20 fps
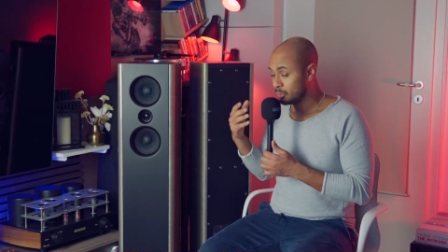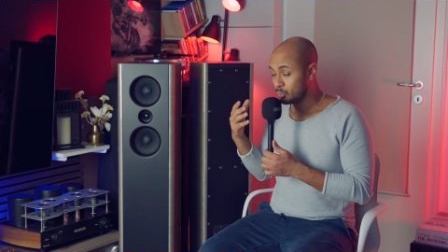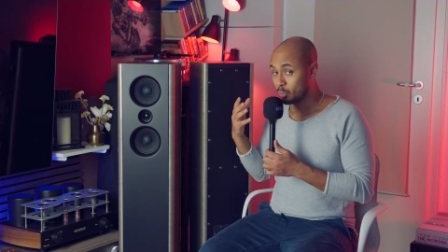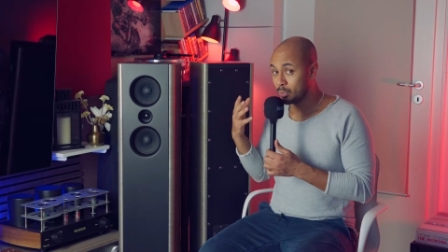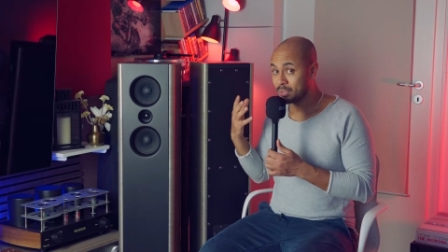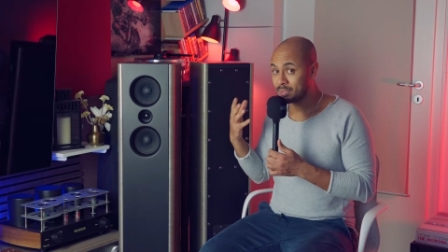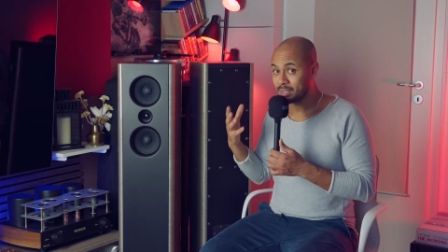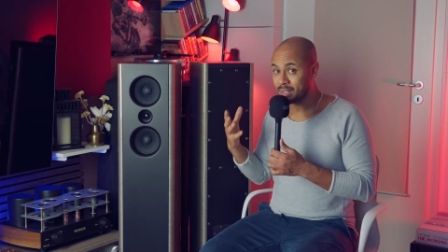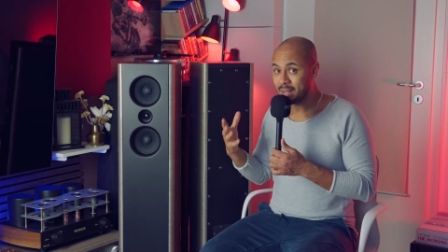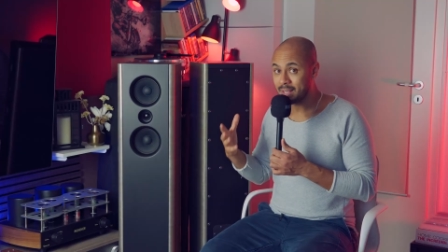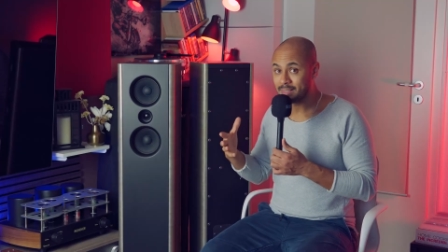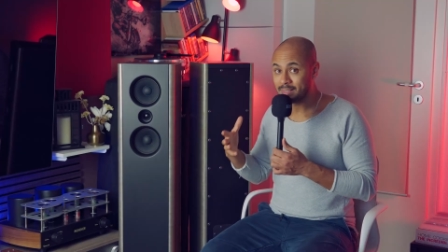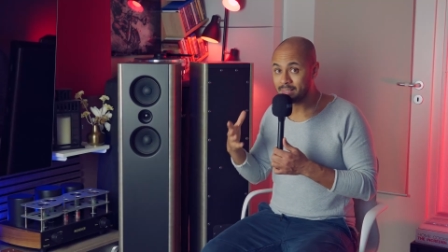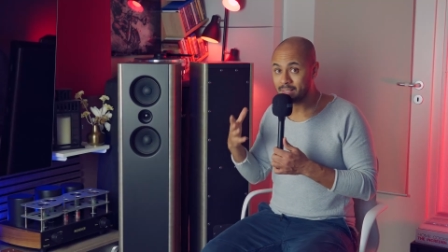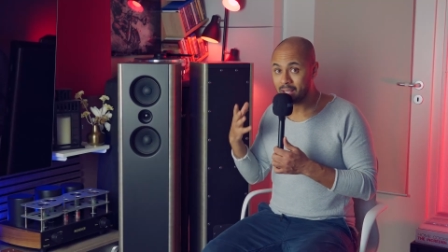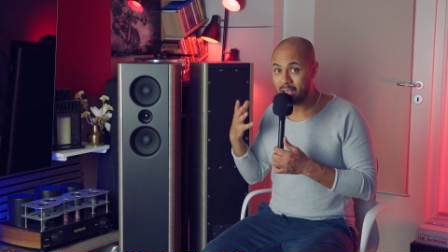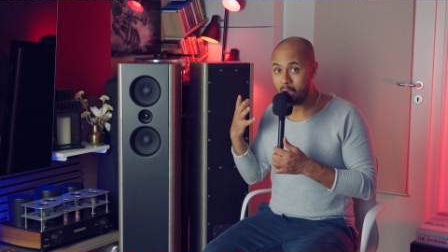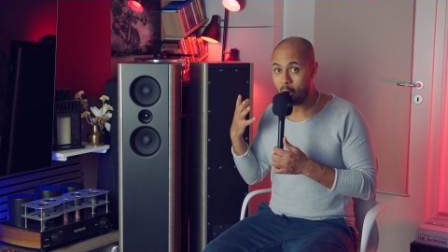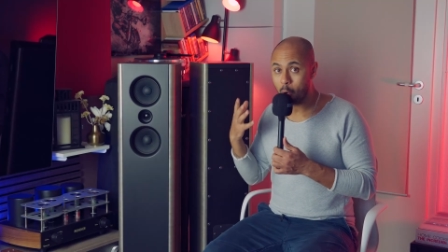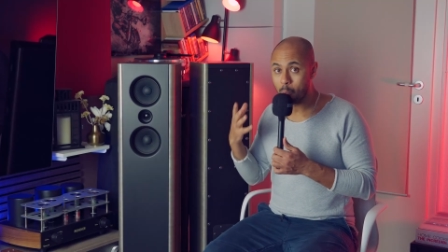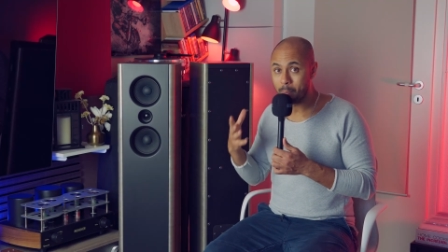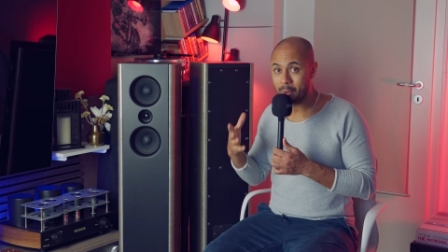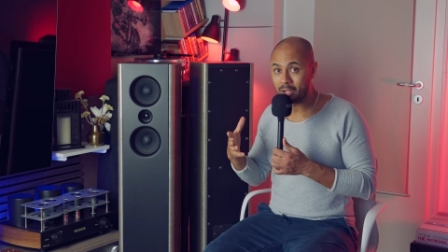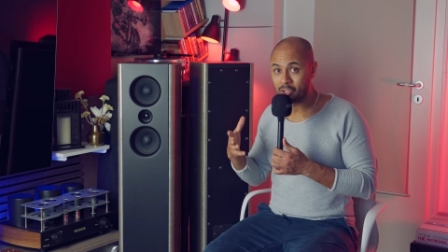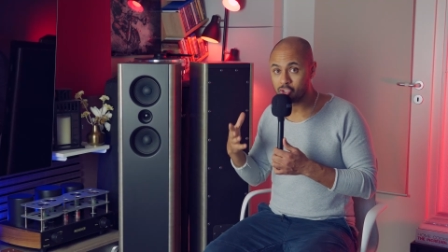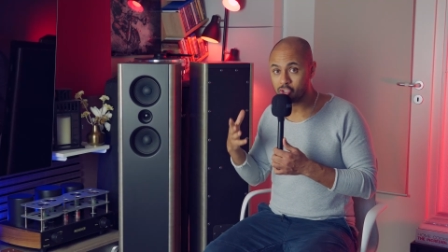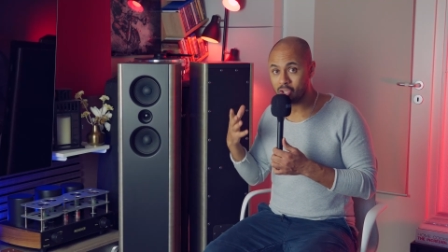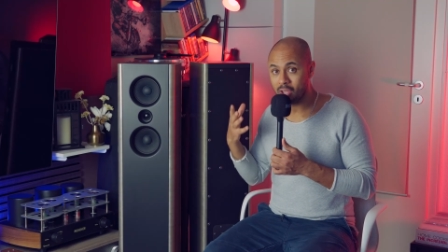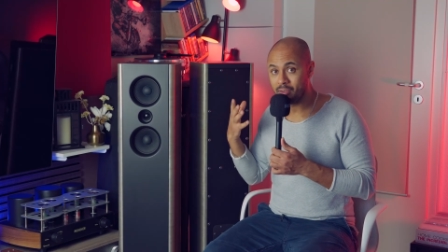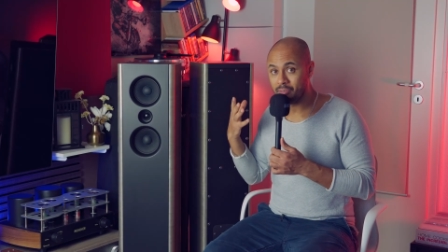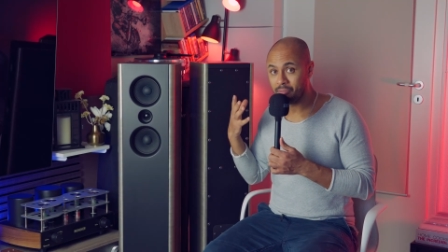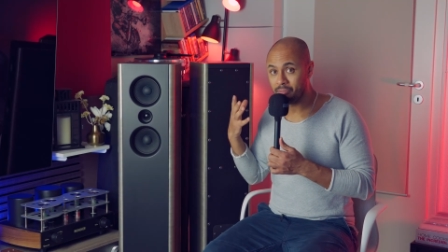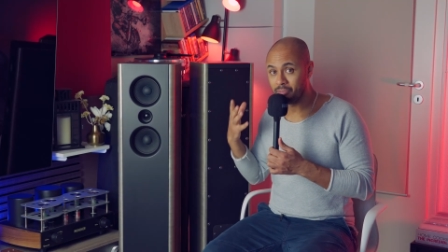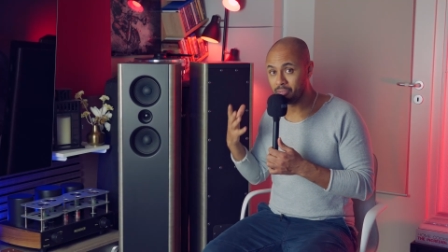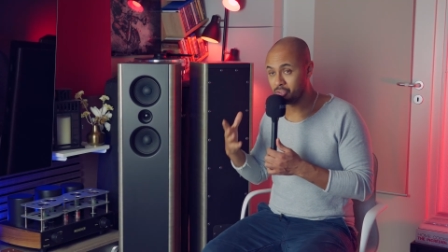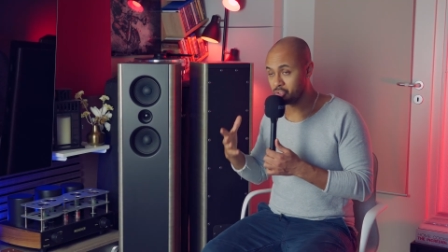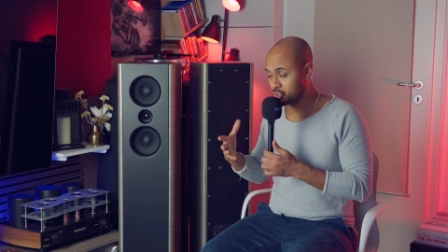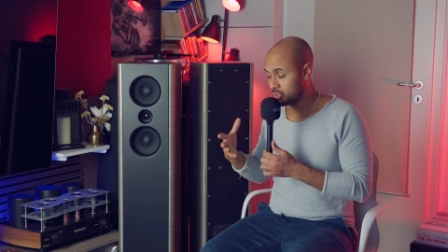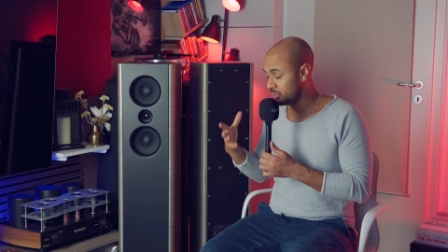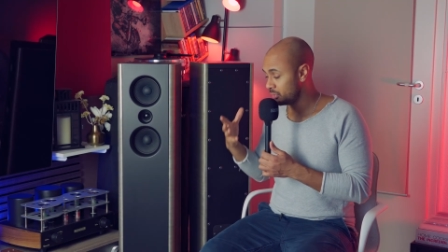So it's crazy how much
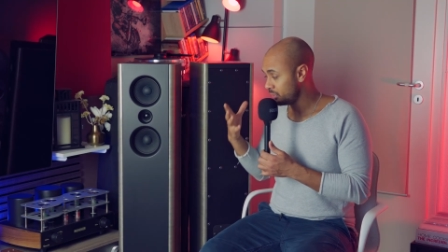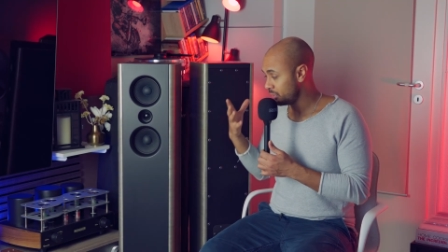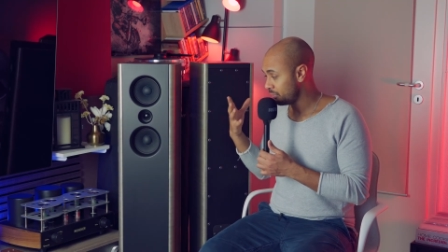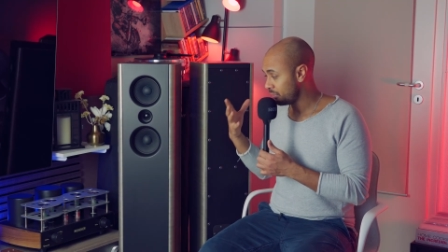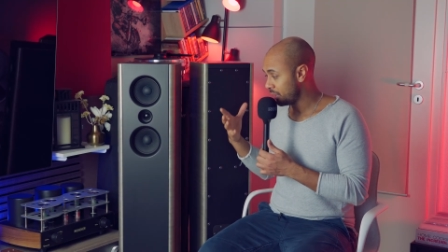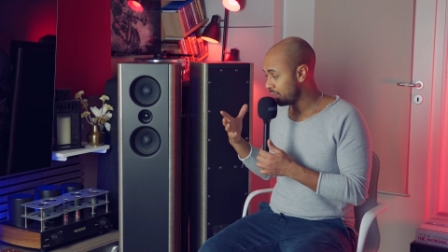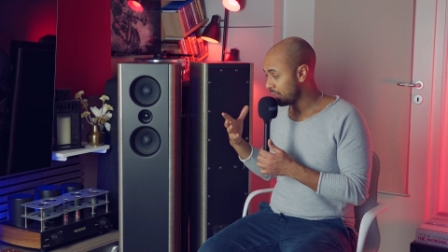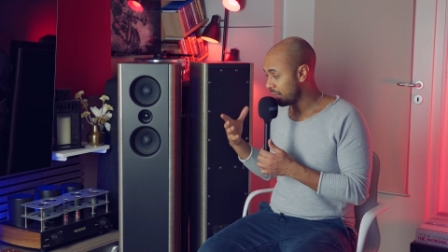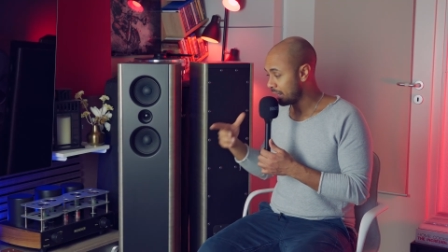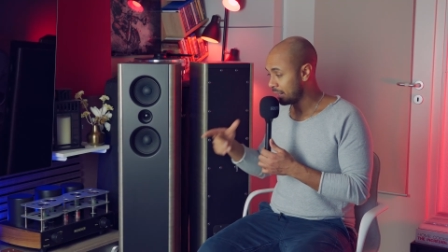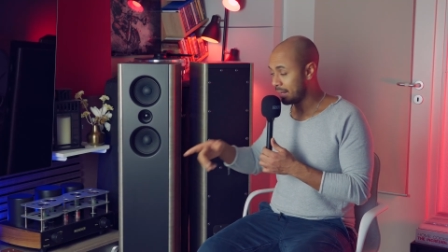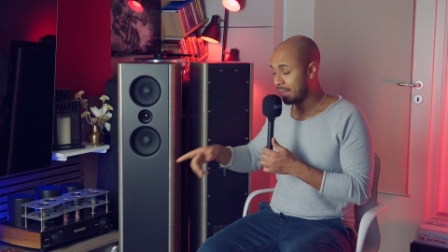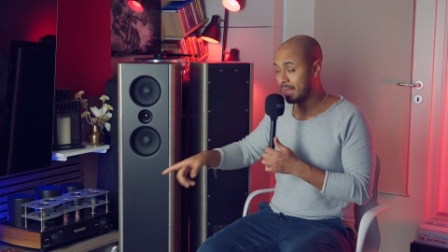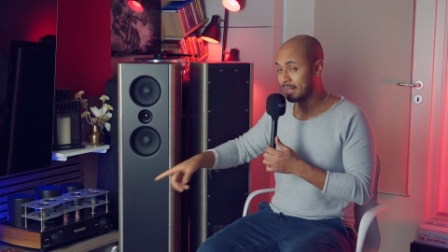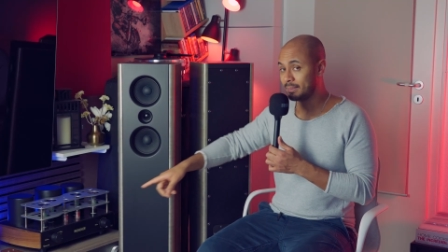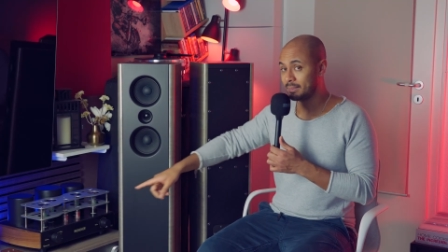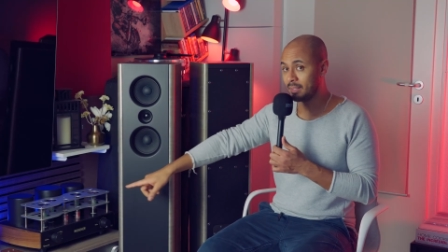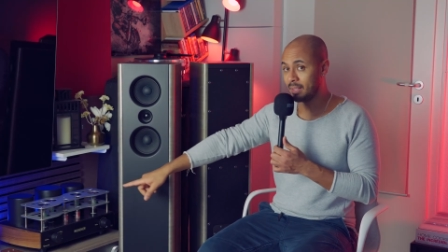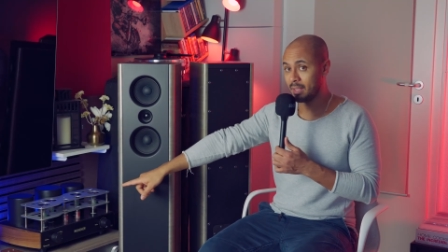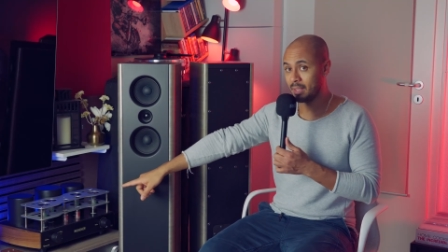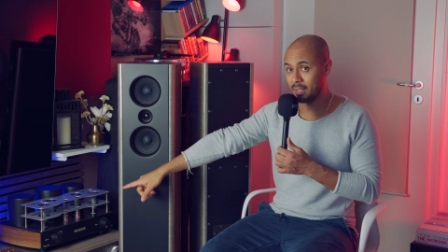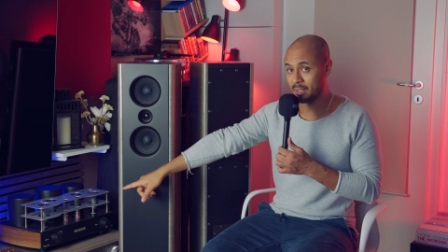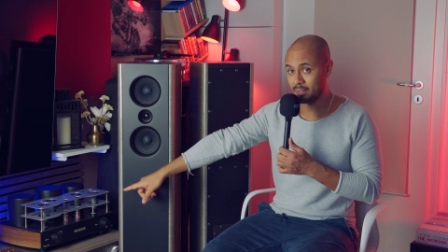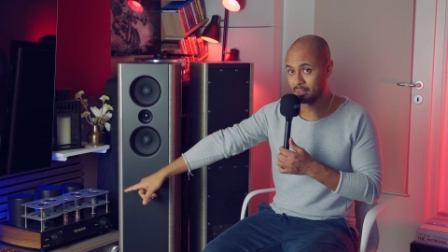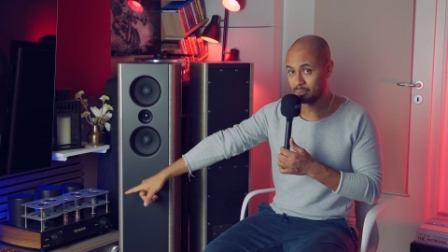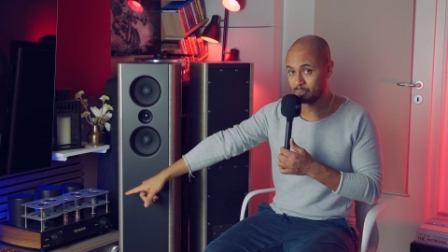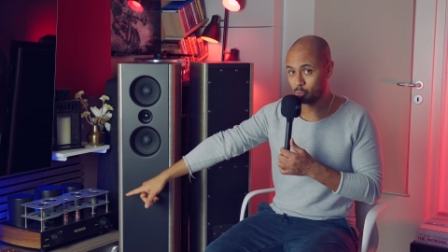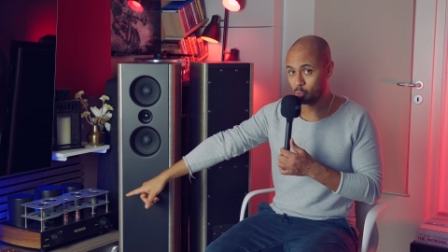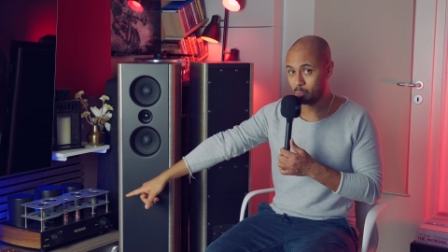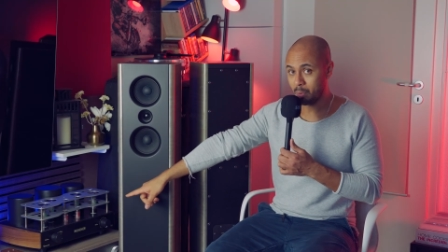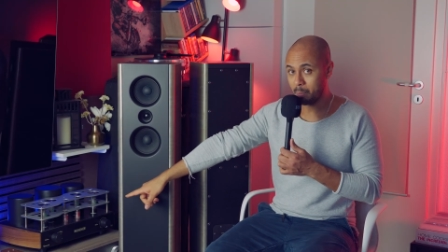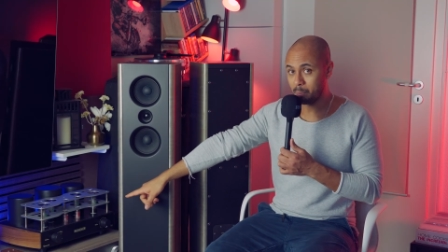efficient they are. And the tube